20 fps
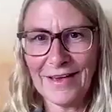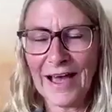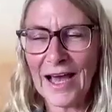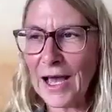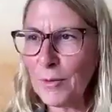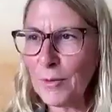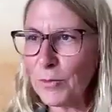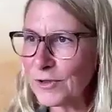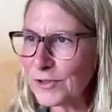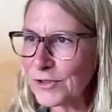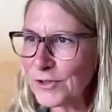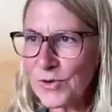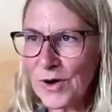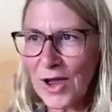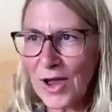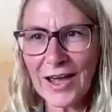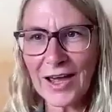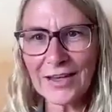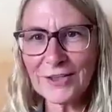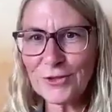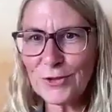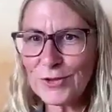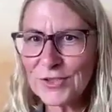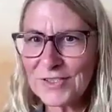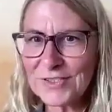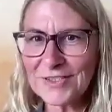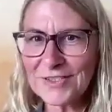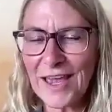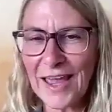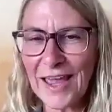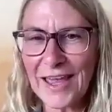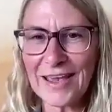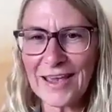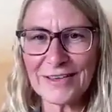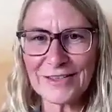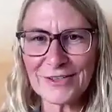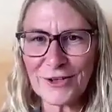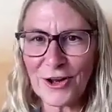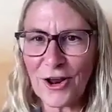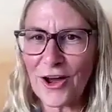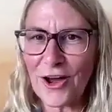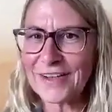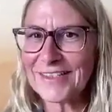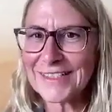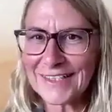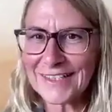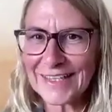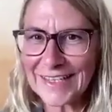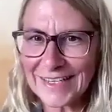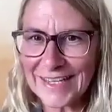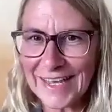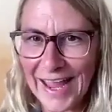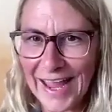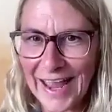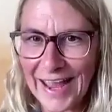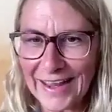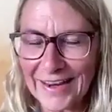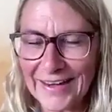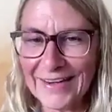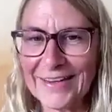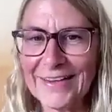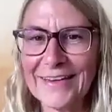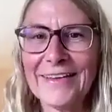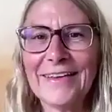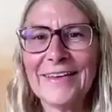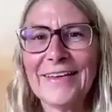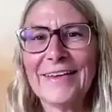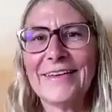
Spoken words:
I will try to stay as long as I can.